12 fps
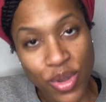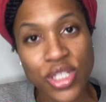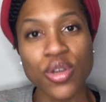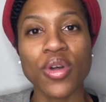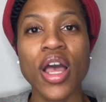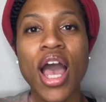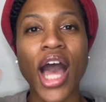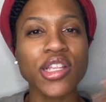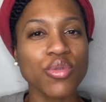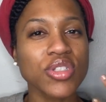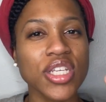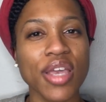So I just
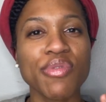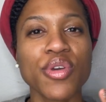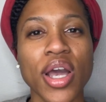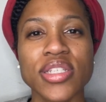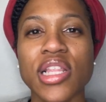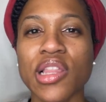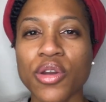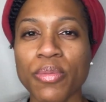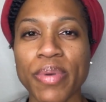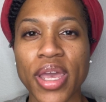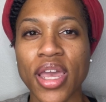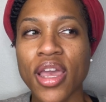want to give you guys a little
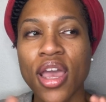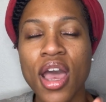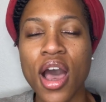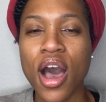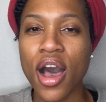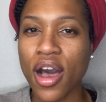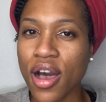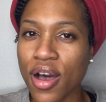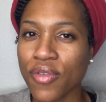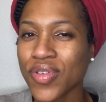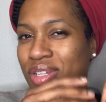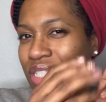bit
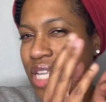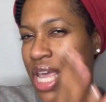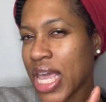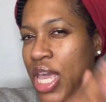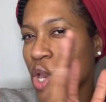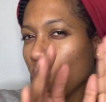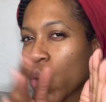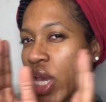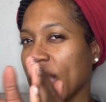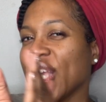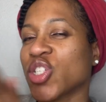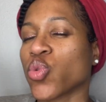of tea on
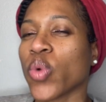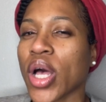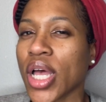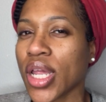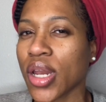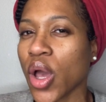each one.